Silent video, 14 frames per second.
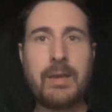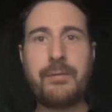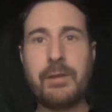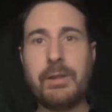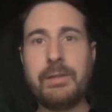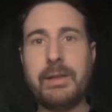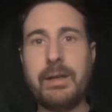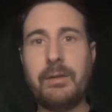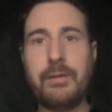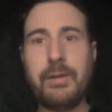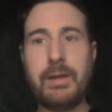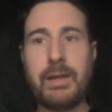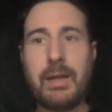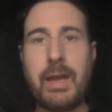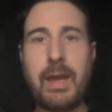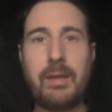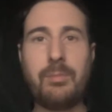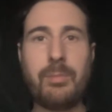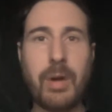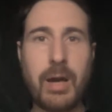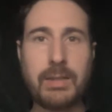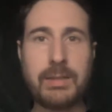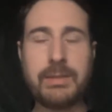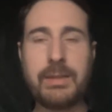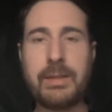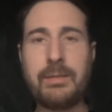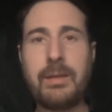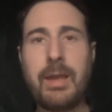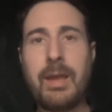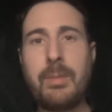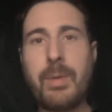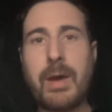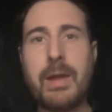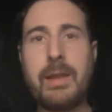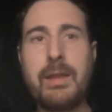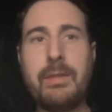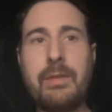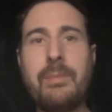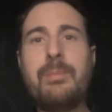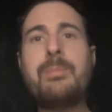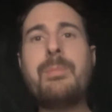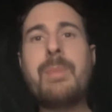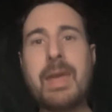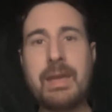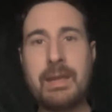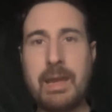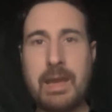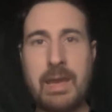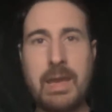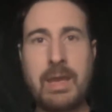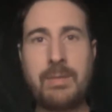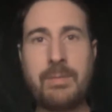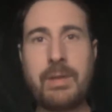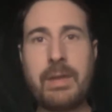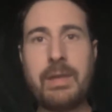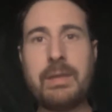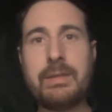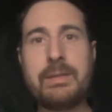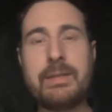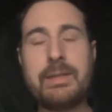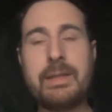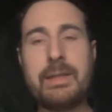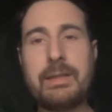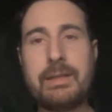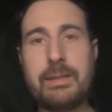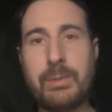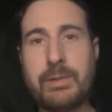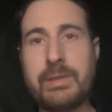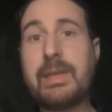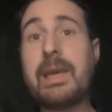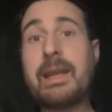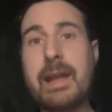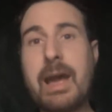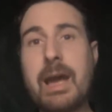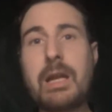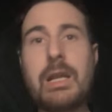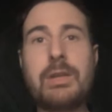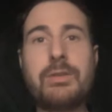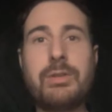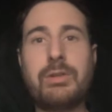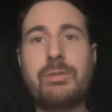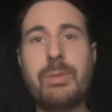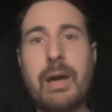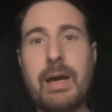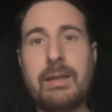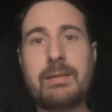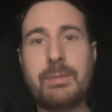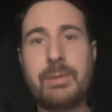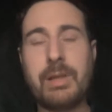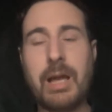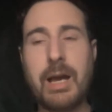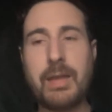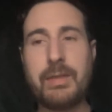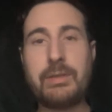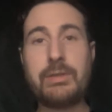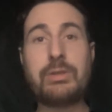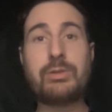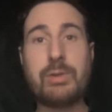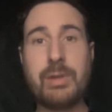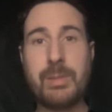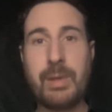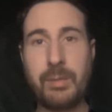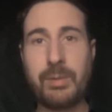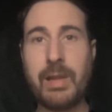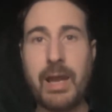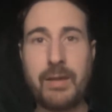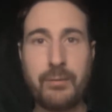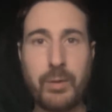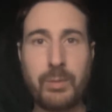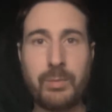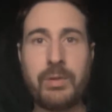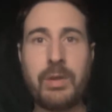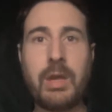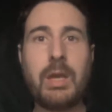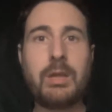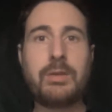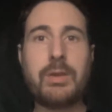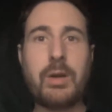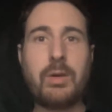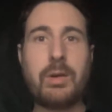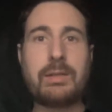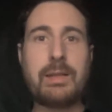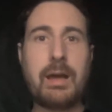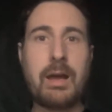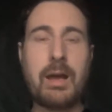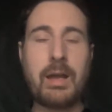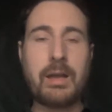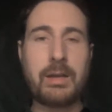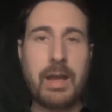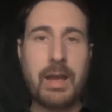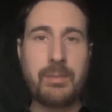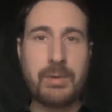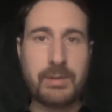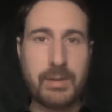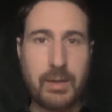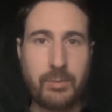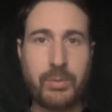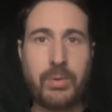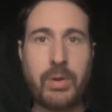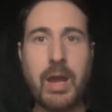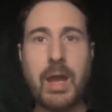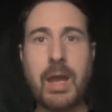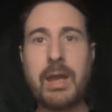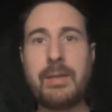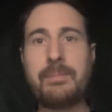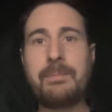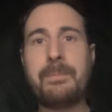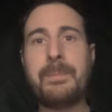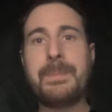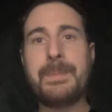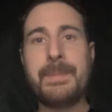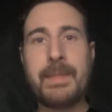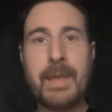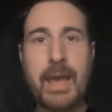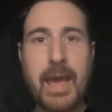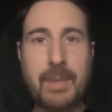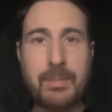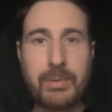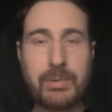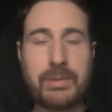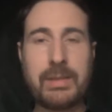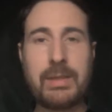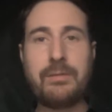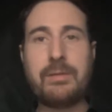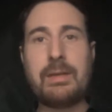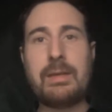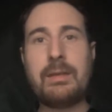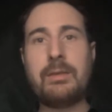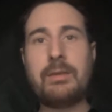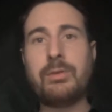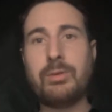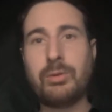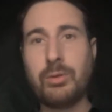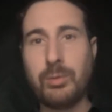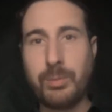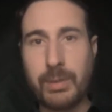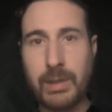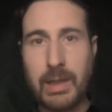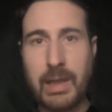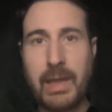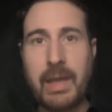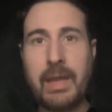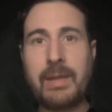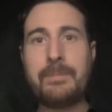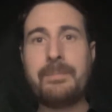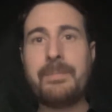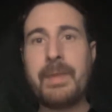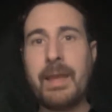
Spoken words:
Philadelphia, and Boston. But the main aim was to get it out as soon as possible on these streaming platforms. So it's on Amazon Prime, Apple TV, Google Play.